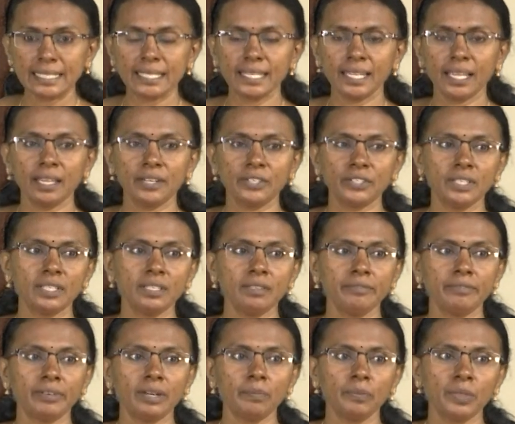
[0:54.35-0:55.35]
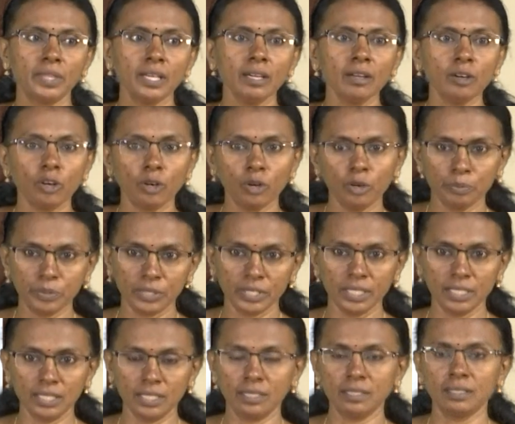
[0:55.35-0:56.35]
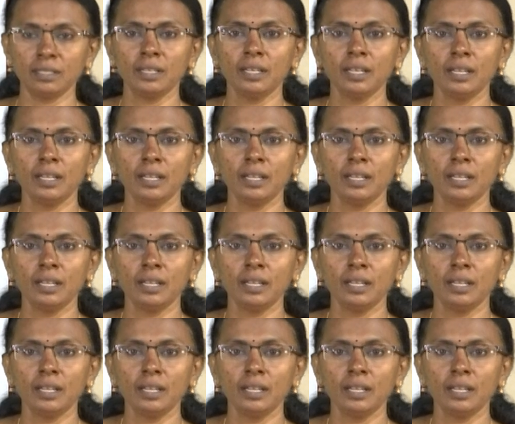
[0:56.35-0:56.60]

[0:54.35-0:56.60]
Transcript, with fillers: reaction from the options.